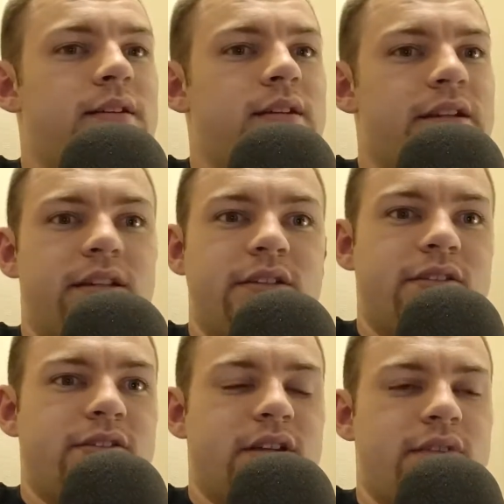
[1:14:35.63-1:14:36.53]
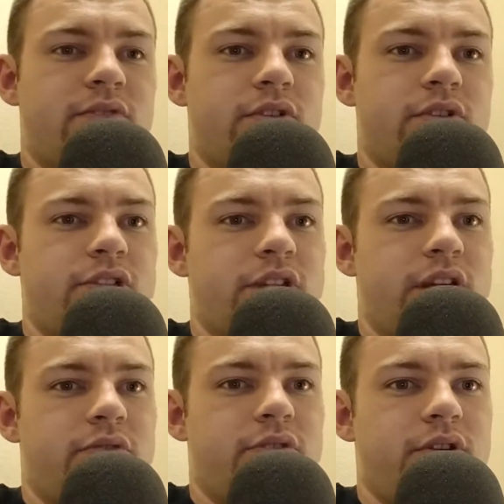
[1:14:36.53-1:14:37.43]
I guess it's time for a cringy
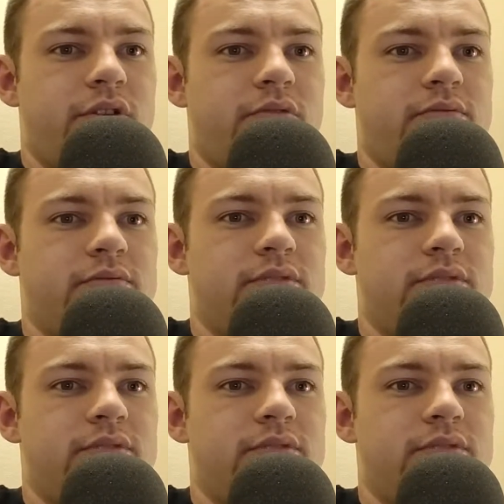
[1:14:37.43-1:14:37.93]
outro.